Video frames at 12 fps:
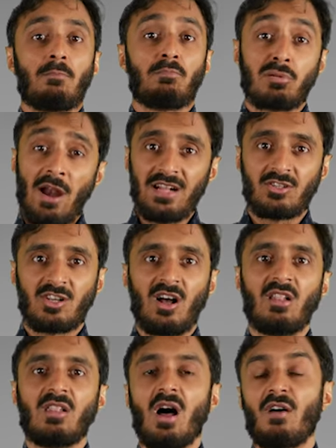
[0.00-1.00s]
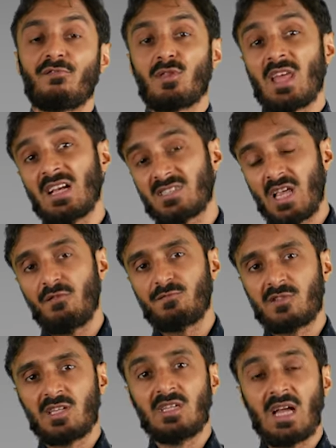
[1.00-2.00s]
praying to Allah for their
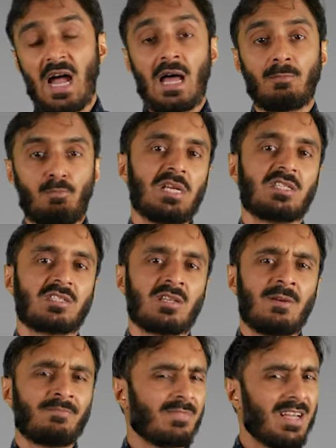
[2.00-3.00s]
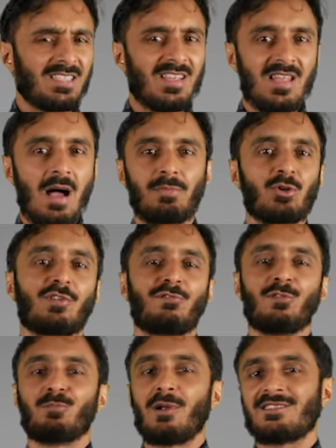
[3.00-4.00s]
safety and peace. Isn't that
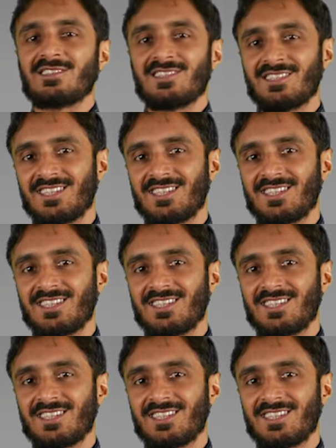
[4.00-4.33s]
beautiful, brothers and